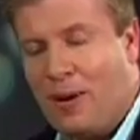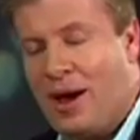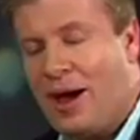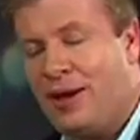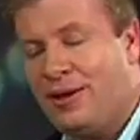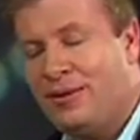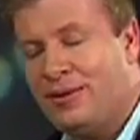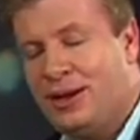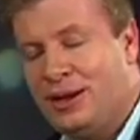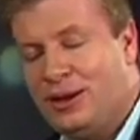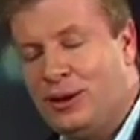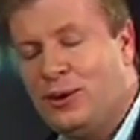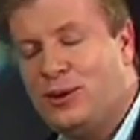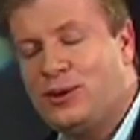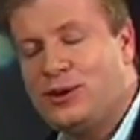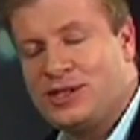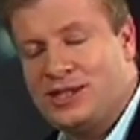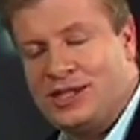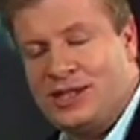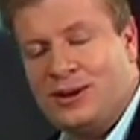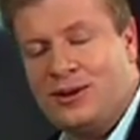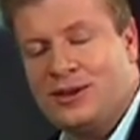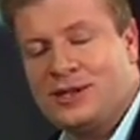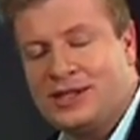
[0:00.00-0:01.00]
Well, no one's
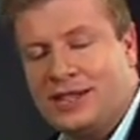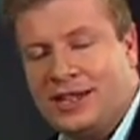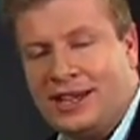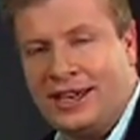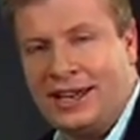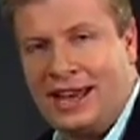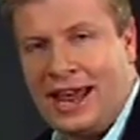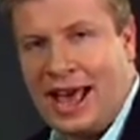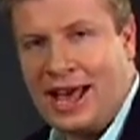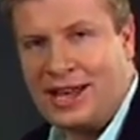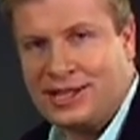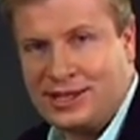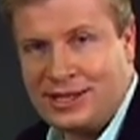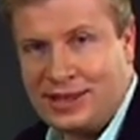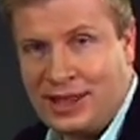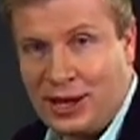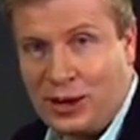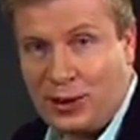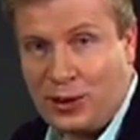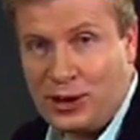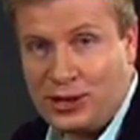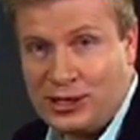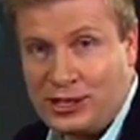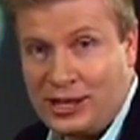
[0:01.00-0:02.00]
seriously gonna ask you that
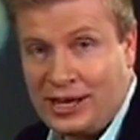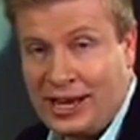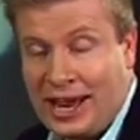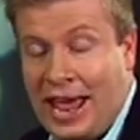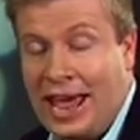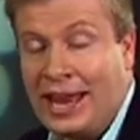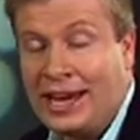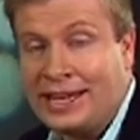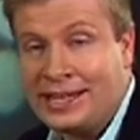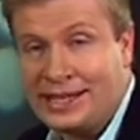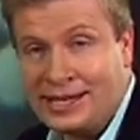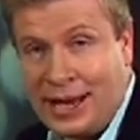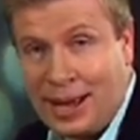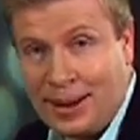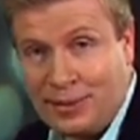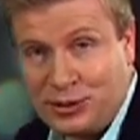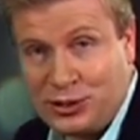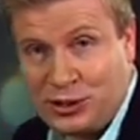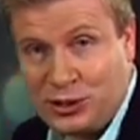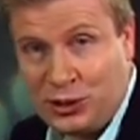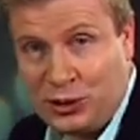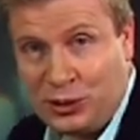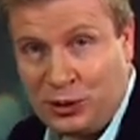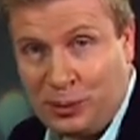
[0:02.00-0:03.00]
question anytime
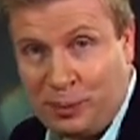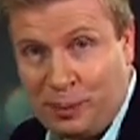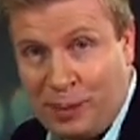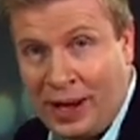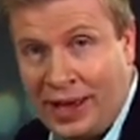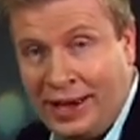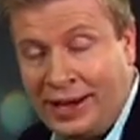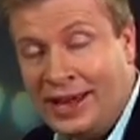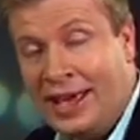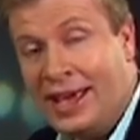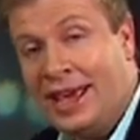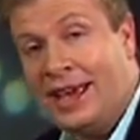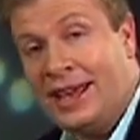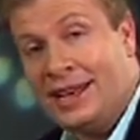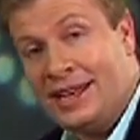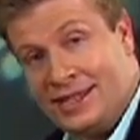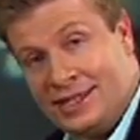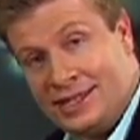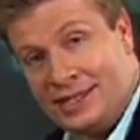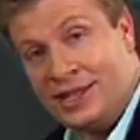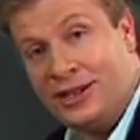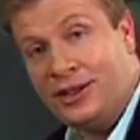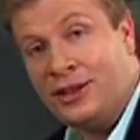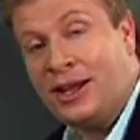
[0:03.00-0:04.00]
soon, but it
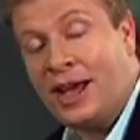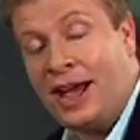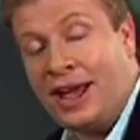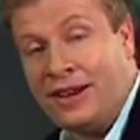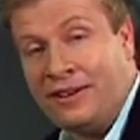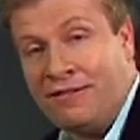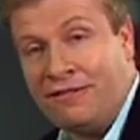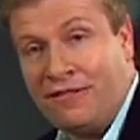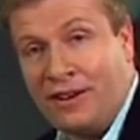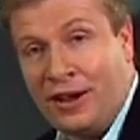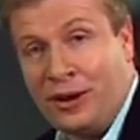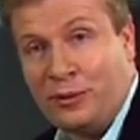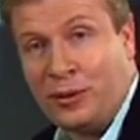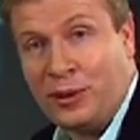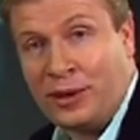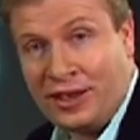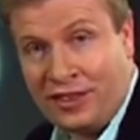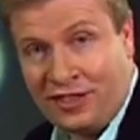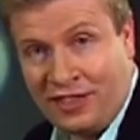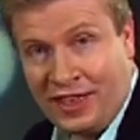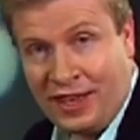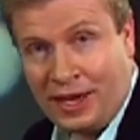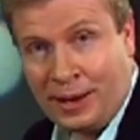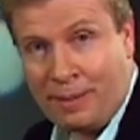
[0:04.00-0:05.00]
is still kind of fun when
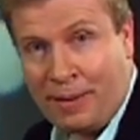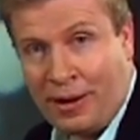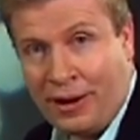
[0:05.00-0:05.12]
you think